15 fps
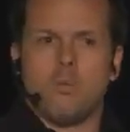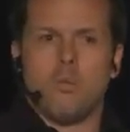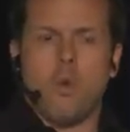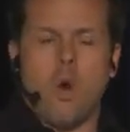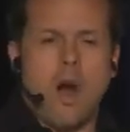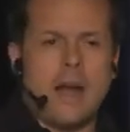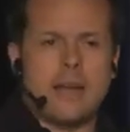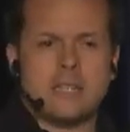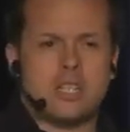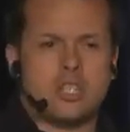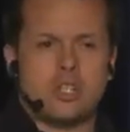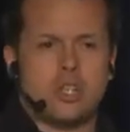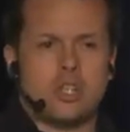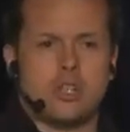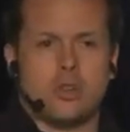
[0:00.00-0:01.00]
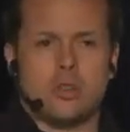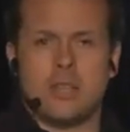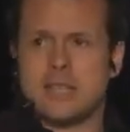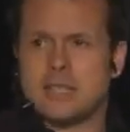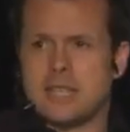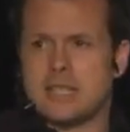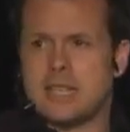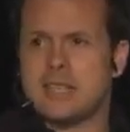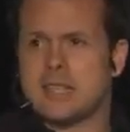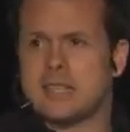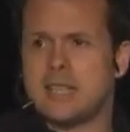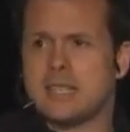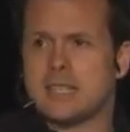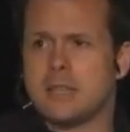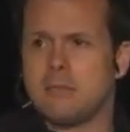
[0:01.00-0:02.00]
why didn't you do this? It's in the
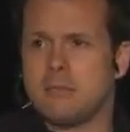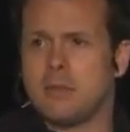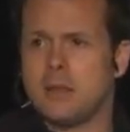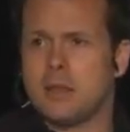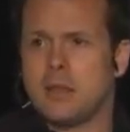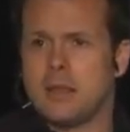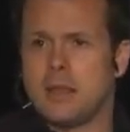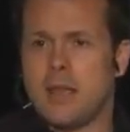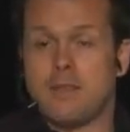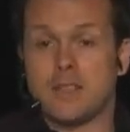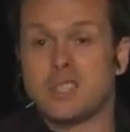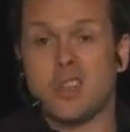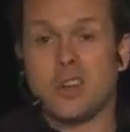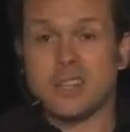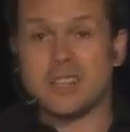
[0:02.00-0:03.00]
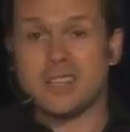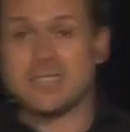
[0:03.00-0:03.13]
system. If it's not in